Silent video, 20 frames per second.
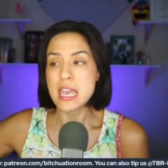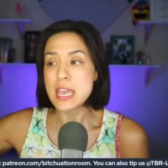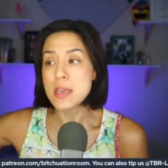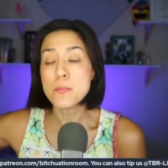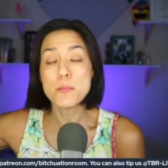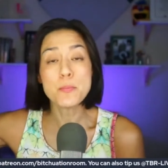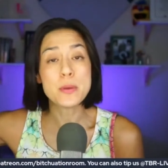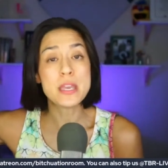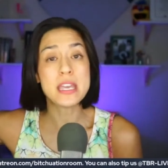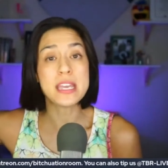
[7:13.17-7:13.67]

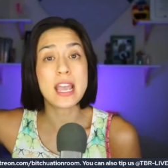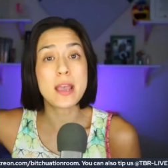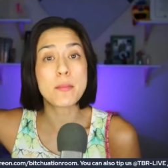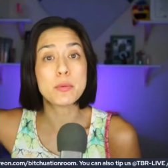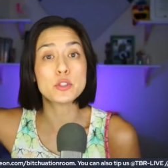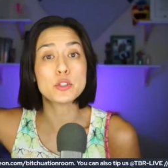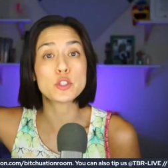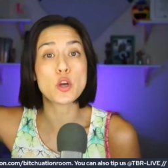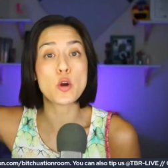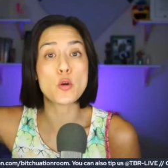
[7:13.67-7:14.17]
him being
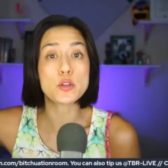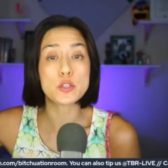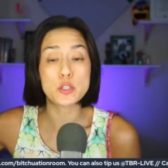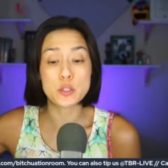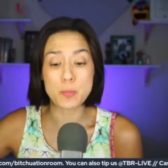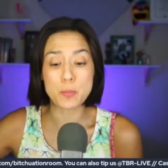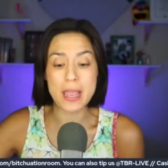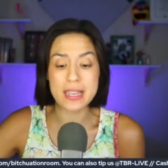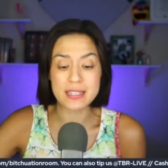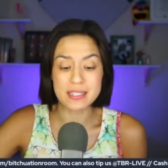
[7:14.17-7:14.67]
able to go to
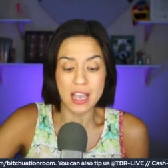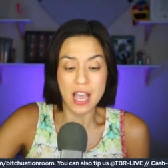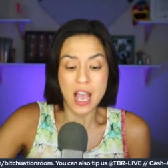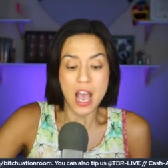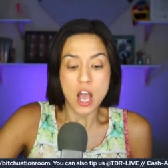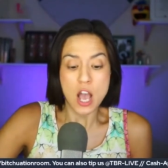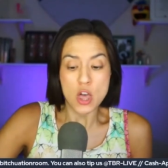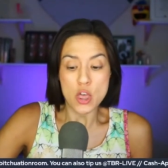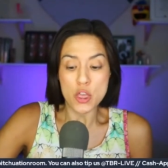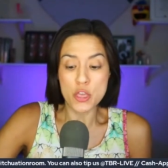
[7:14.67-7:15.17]
space
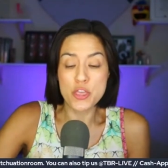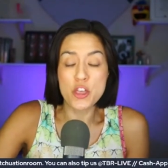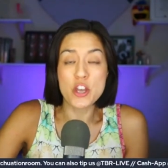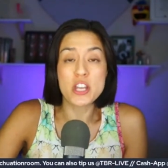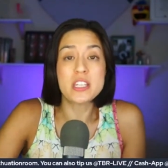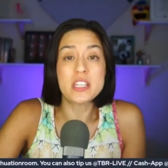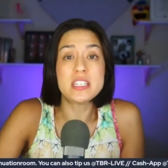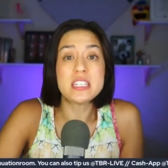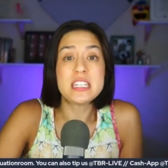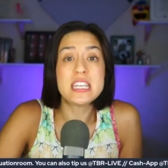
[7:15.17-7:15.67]

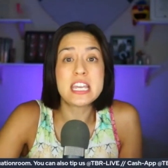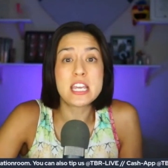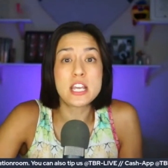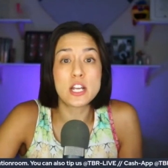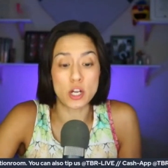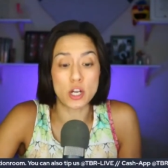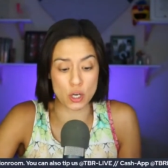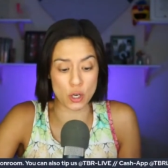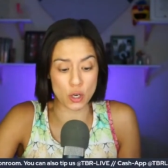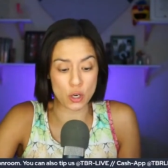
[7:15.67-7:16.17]
the
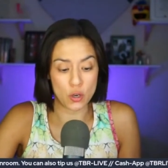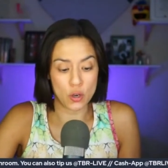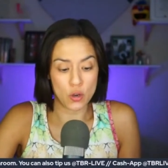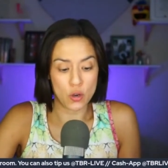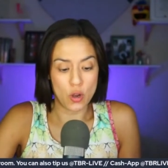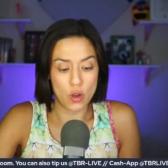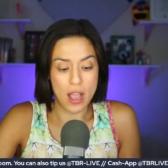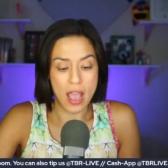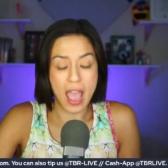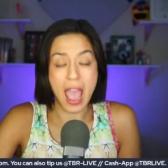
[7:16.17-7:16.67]
year
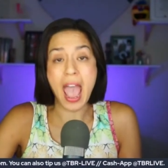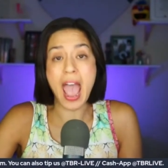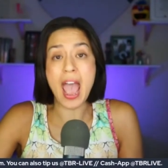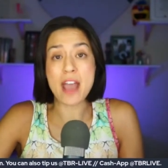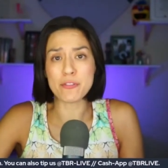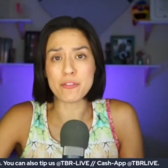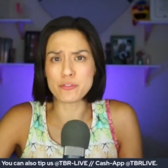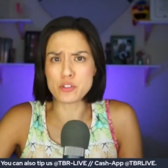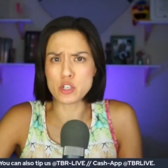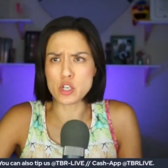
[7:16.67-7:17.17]

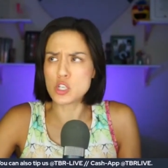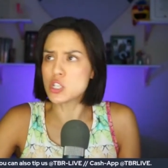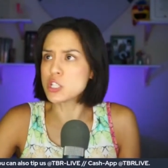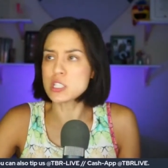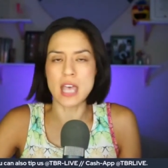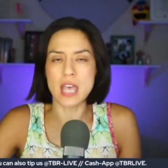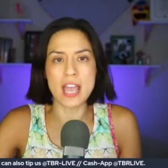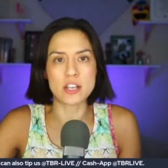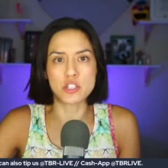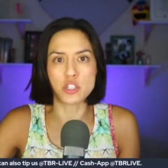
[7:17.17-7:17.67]
after
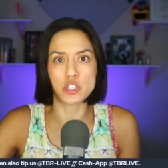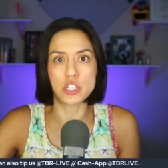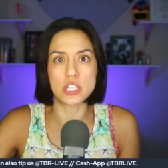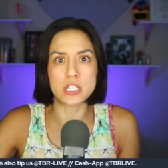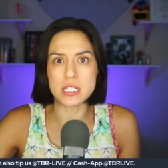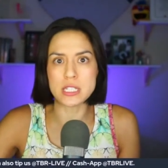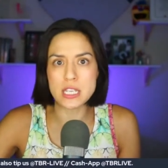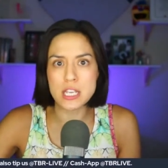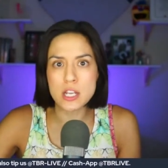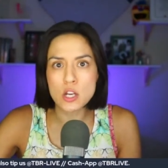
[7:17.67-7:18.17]
slash
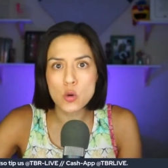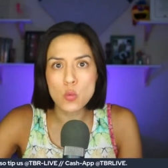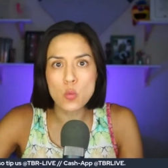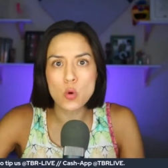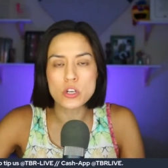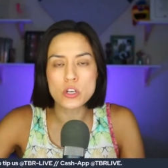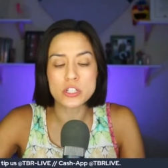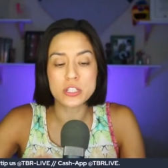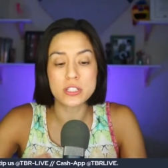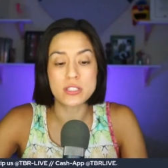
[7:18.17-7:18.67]
the year
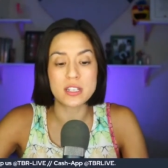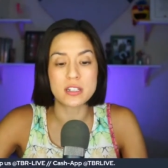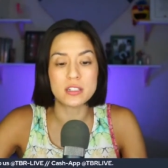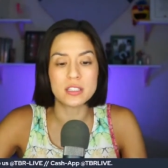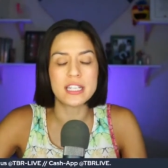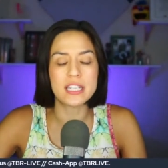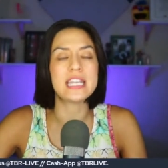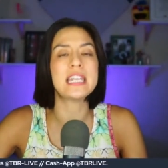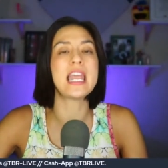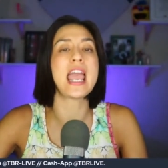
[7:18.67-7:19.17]
we're
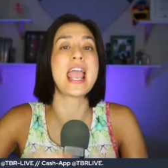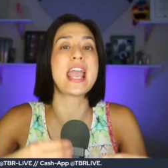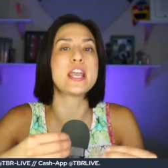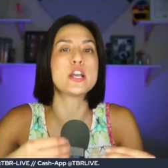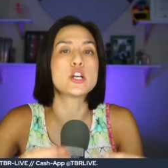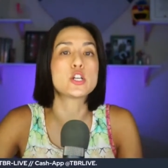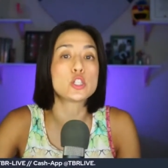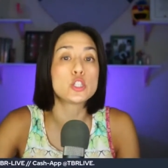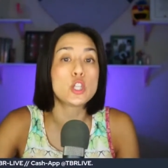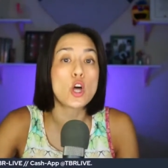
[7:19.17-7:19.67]
still in
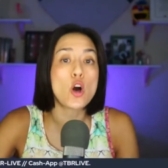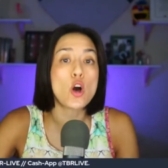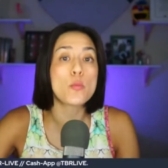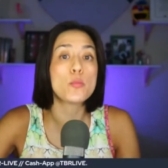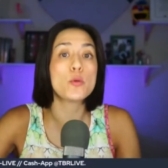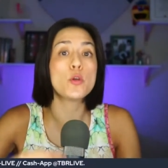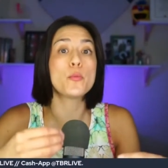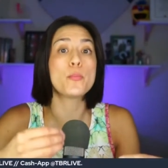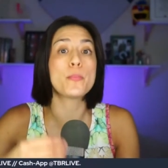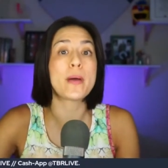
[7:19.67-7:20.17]
a
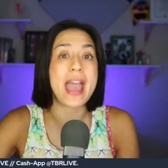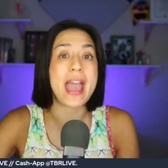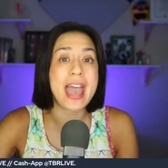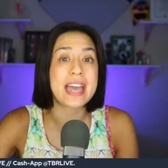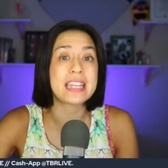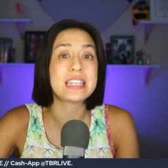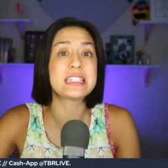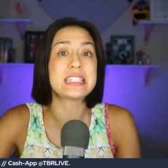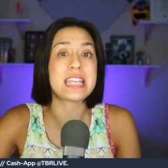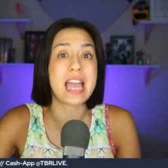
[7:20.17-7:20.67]
global
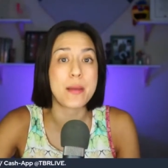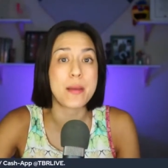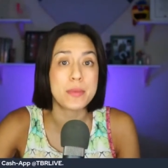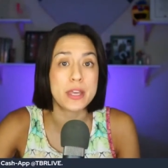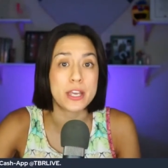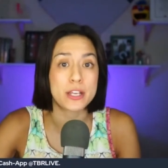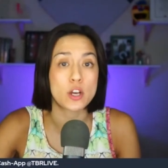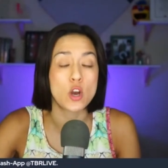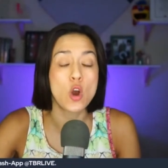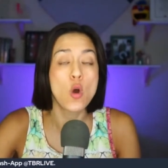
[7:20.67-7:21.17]

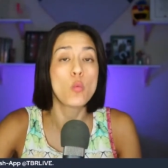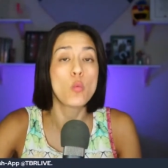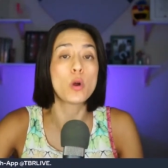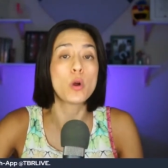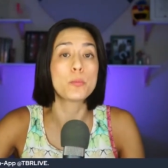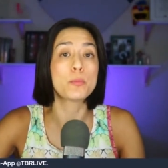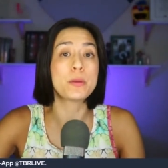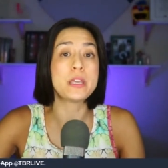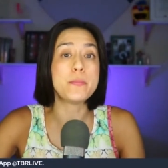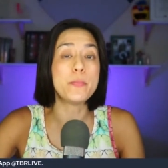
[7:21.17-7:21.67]
pandemic
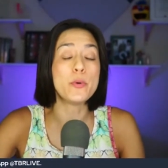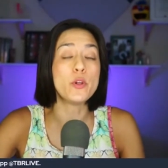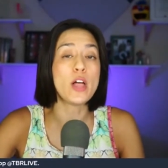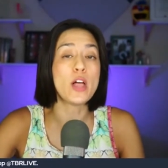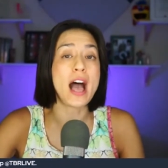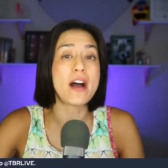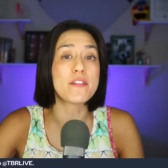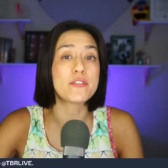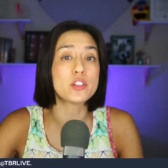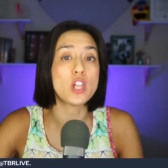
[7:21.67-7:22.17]
where
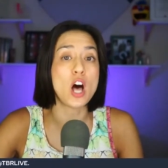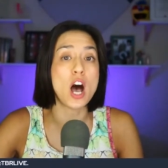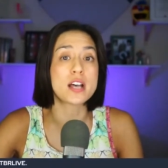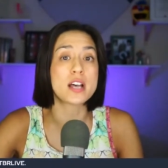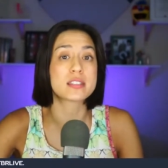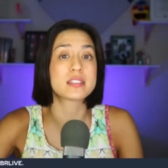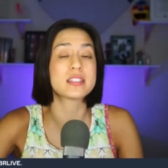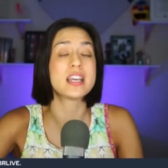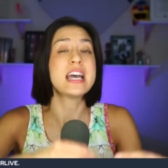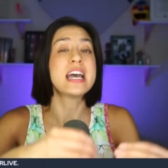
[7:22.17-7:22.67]
people have
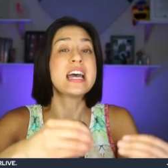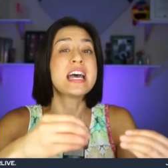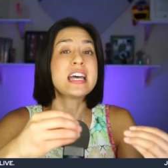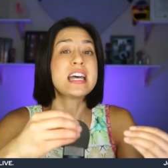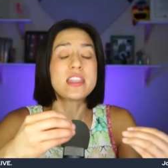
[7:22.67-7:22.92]
lost